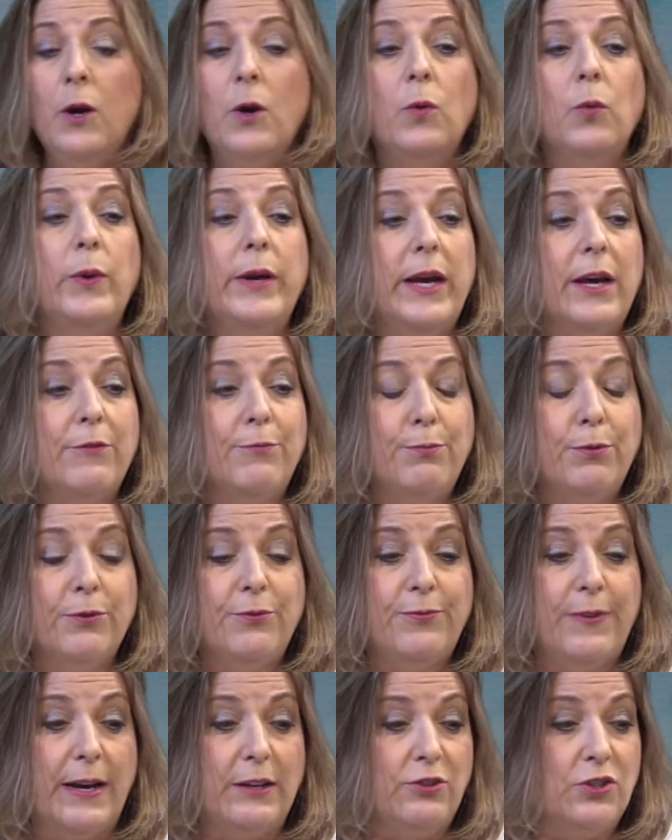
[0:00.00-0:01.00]
We have
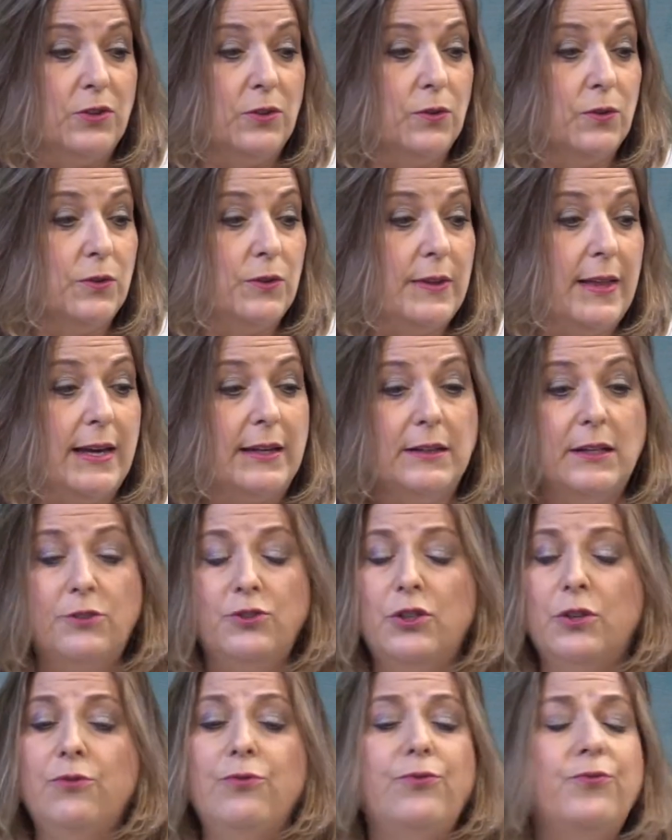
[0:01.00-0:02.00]
professionals that
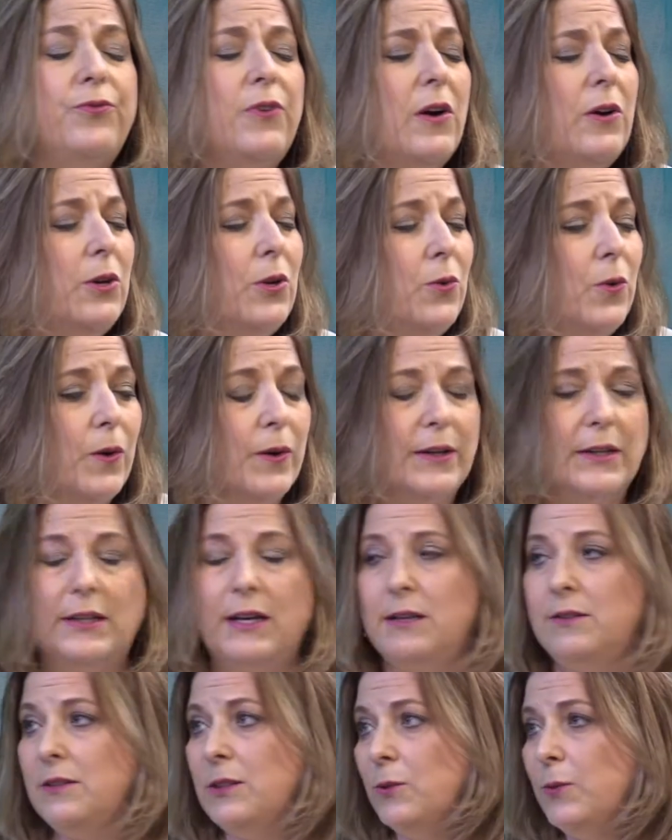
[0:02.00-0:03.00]
niche in photo
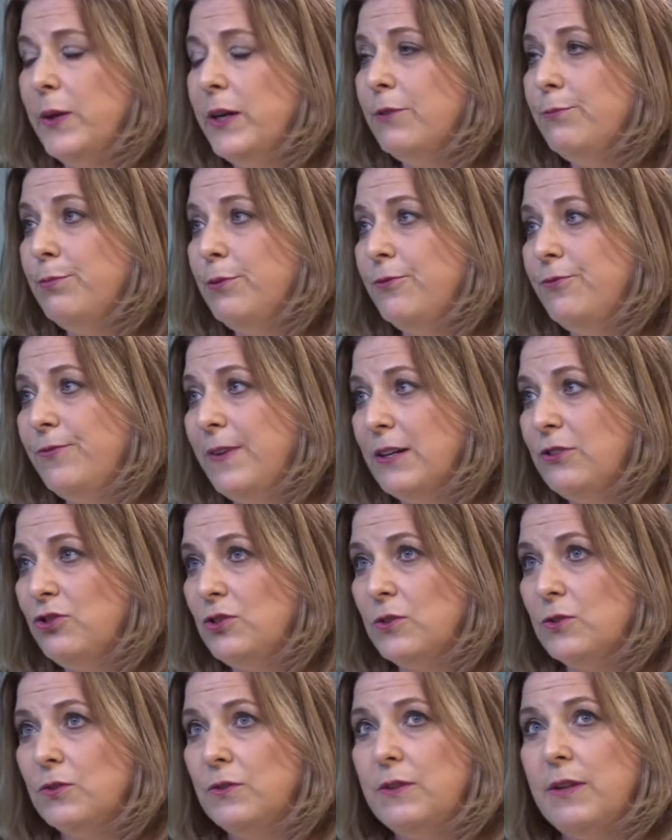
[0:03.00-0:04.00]
organizing. We have
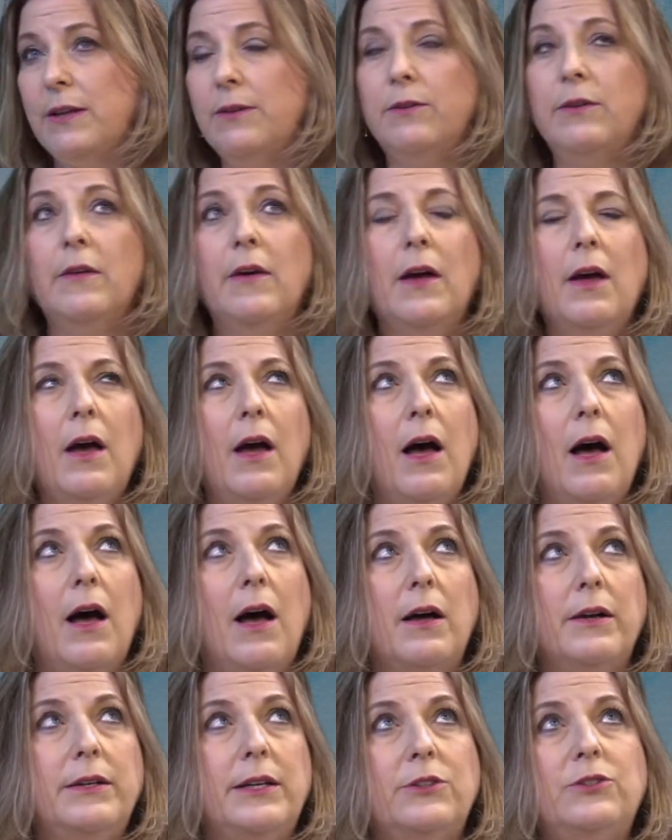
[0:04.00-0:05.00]
professionals that
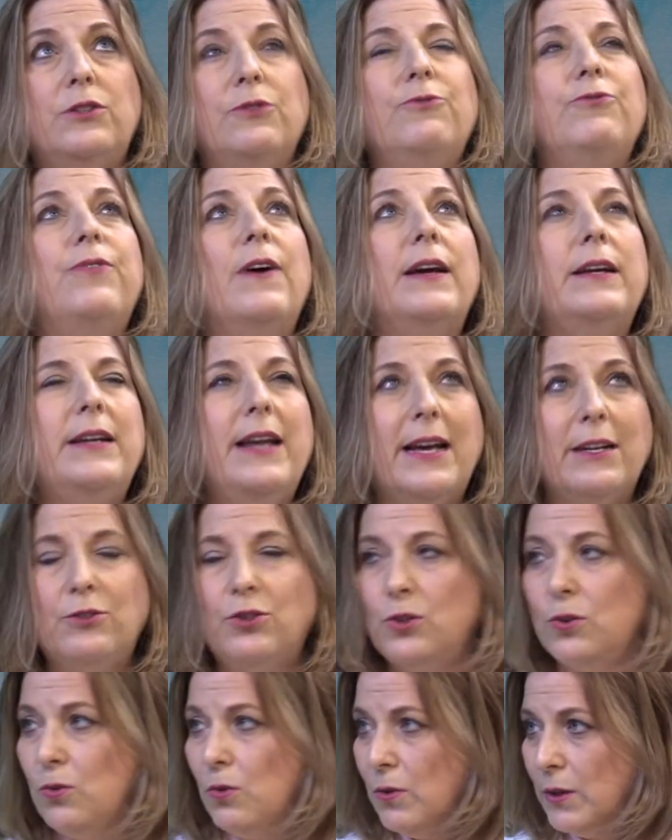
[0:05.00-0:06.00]
uh, niche in
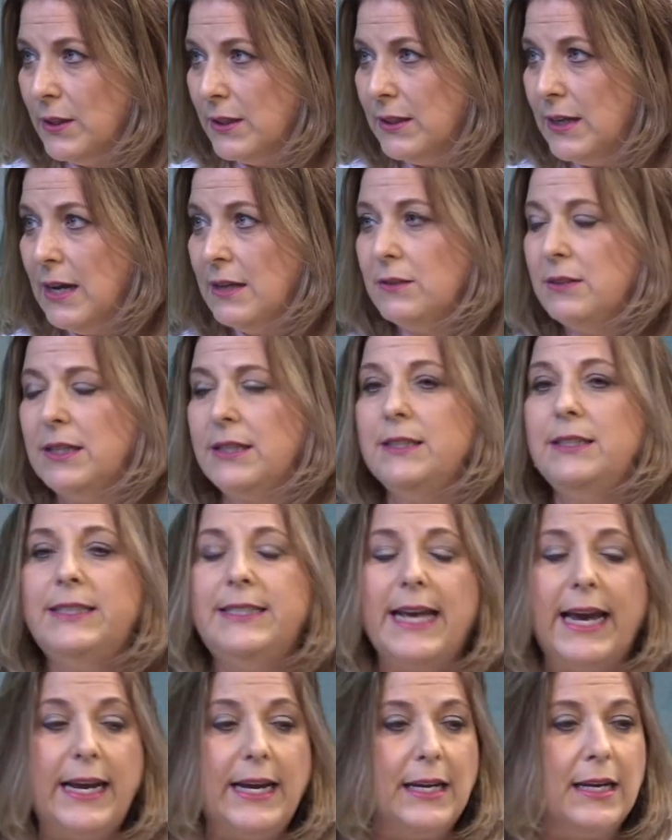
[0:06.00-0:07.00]
financial organizing,
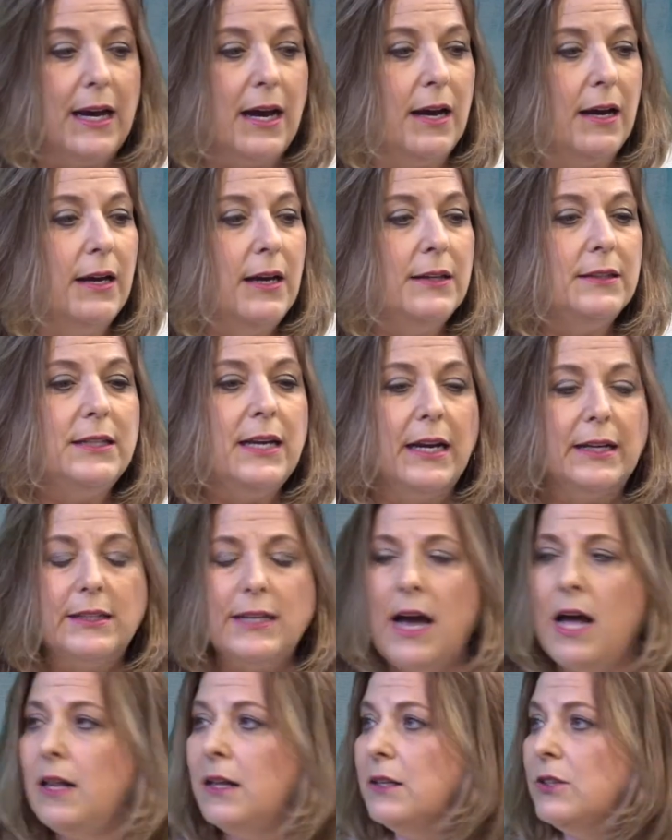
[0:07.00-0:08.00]
data,
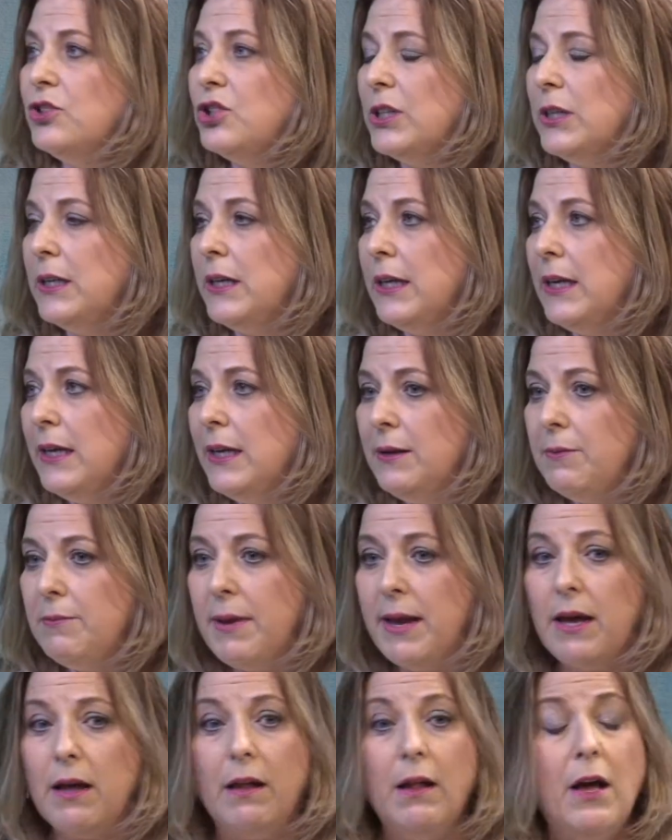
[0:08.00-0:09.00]
technology,
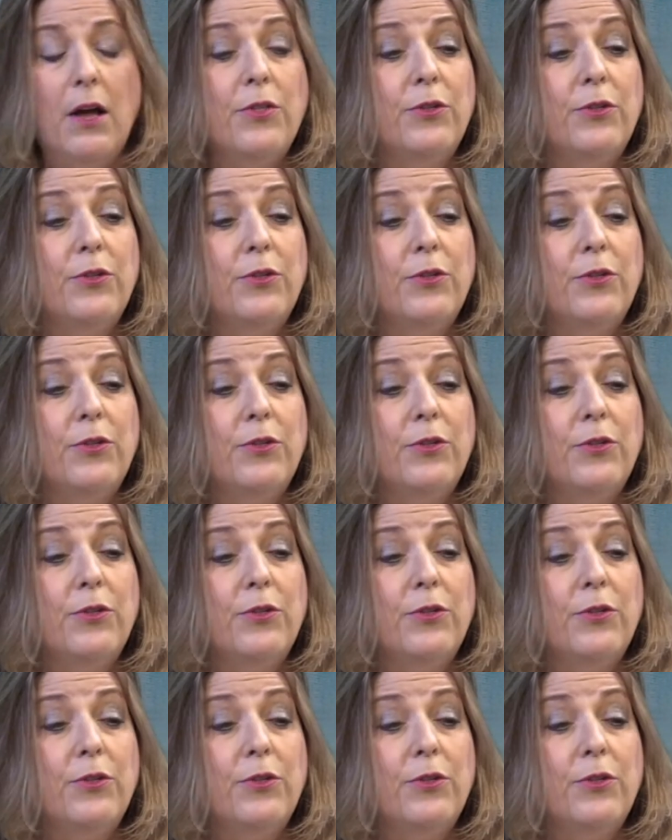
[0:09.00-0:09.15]
email.